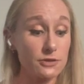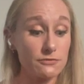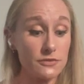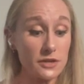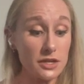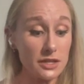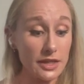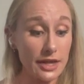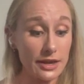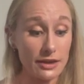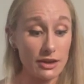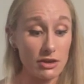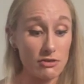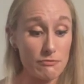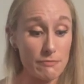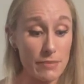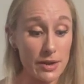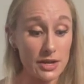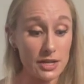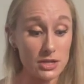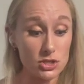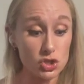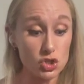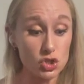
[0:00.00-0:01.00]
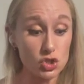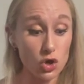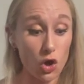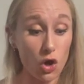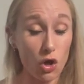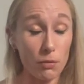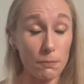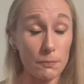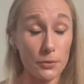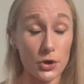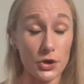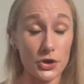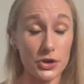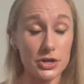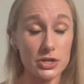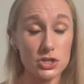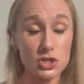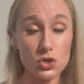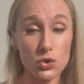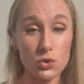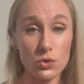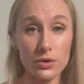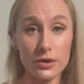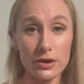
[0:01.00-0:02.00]
feel like I've been in shawl
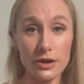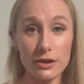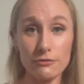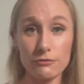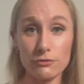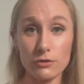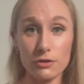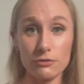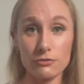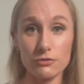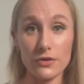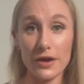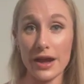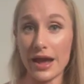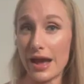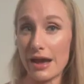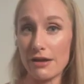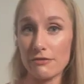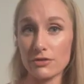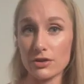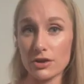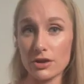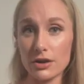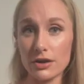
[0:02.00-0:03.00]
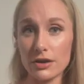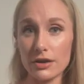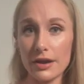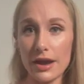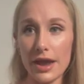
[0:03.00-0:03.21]
purgatory for forever,